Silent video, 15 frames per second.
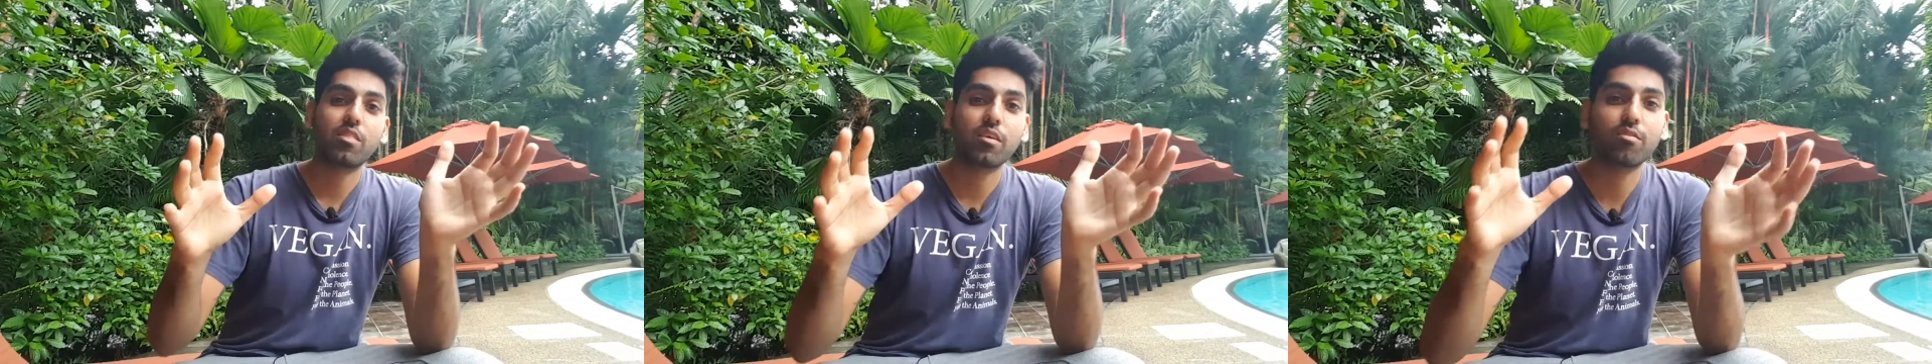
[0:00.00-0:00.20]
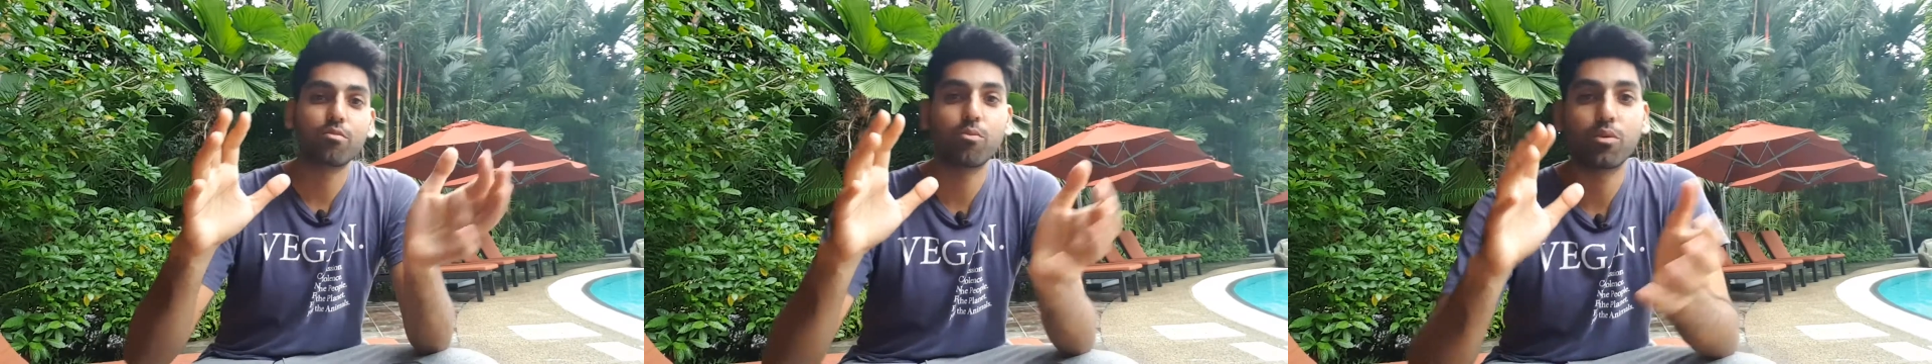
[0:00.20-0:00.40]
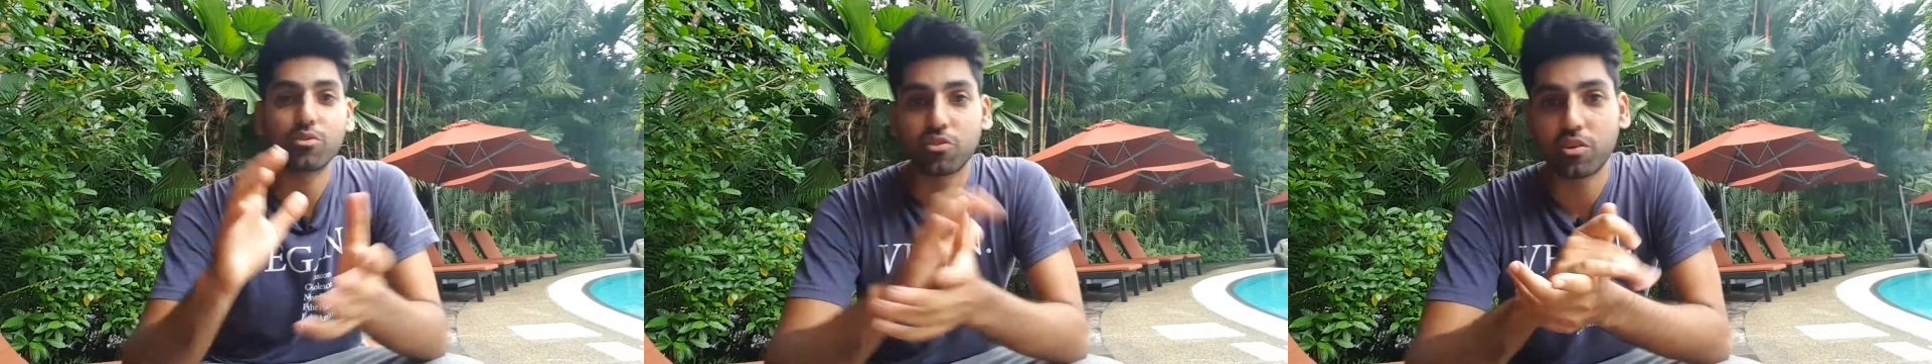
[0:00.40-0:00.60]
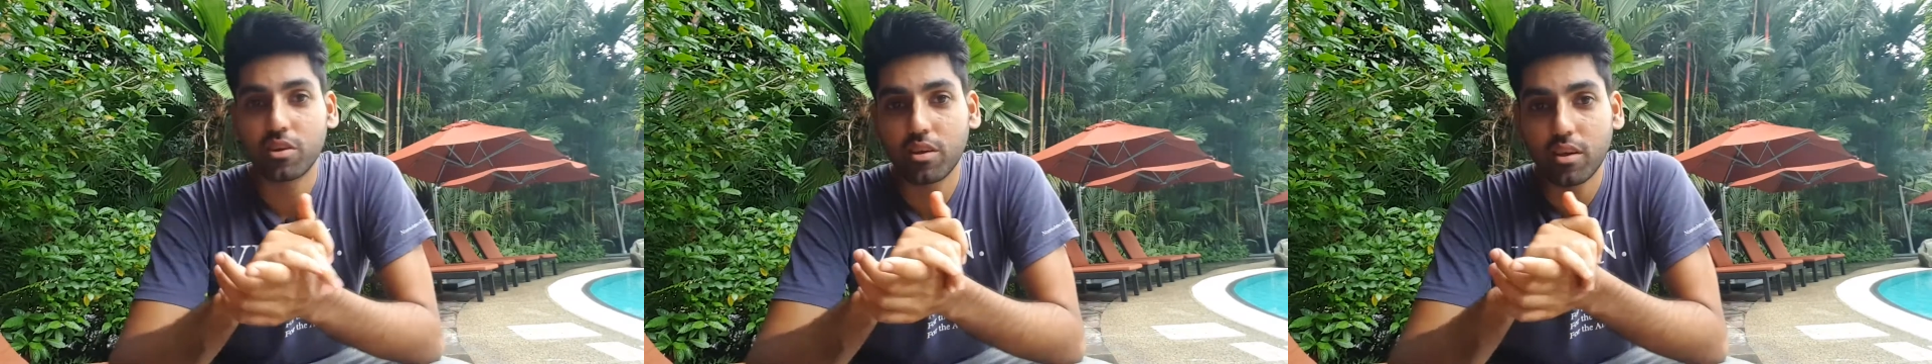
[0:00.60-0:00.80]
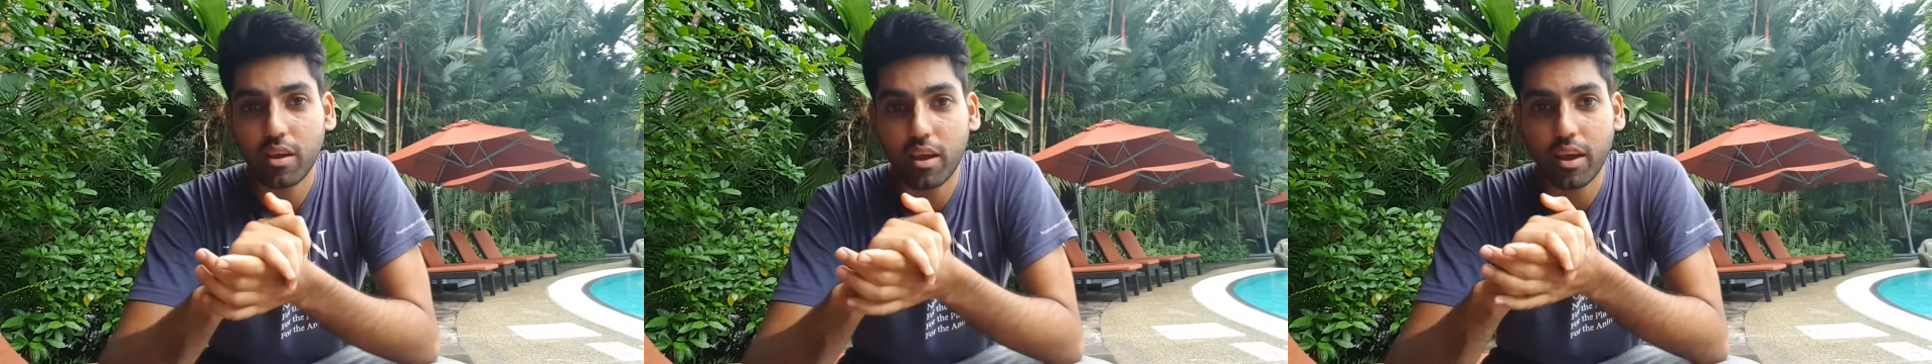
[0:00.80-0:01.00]
thanks for
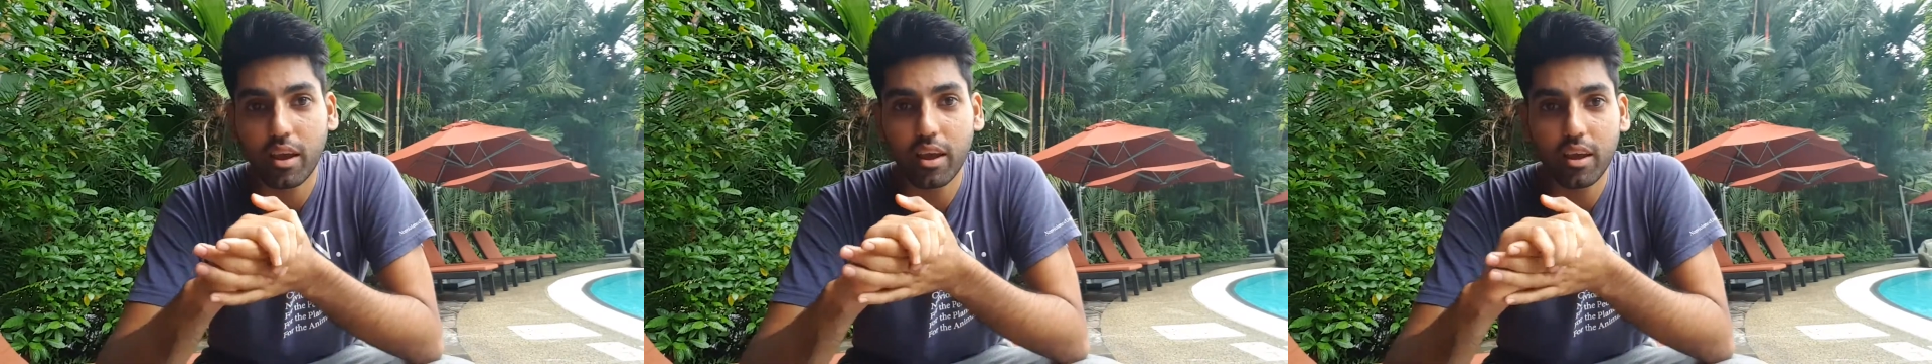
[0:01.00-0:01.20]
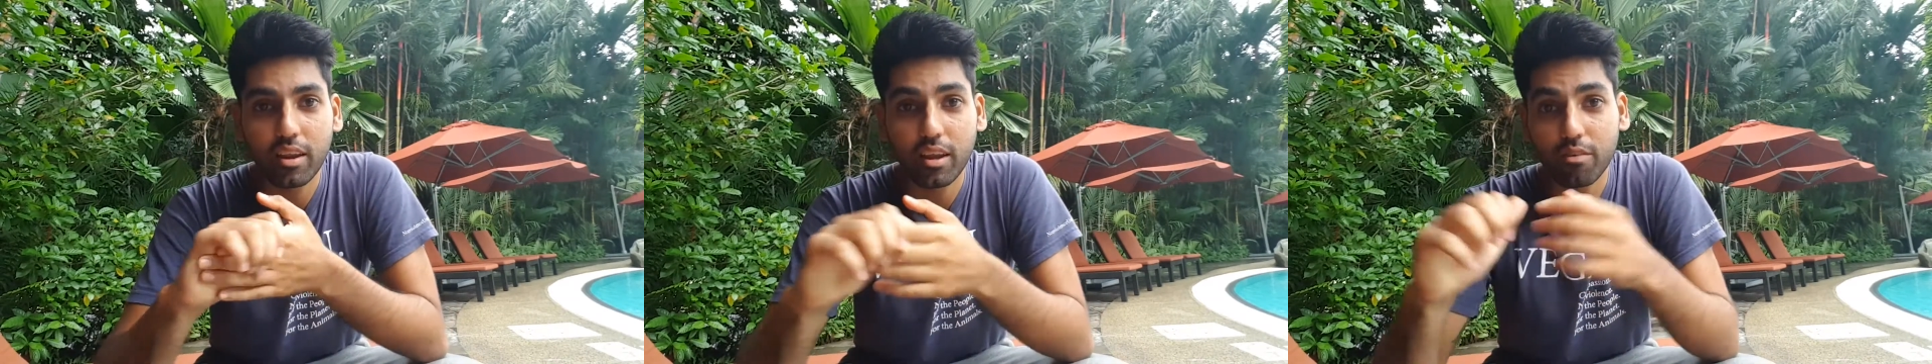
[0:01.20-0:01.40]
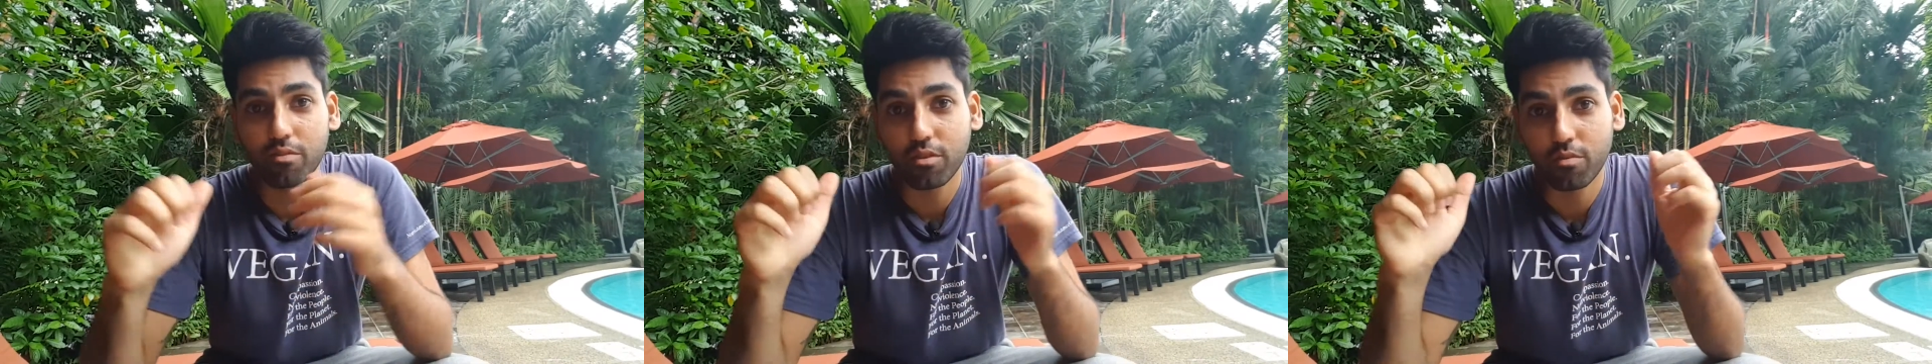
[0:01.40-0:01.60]
watching and give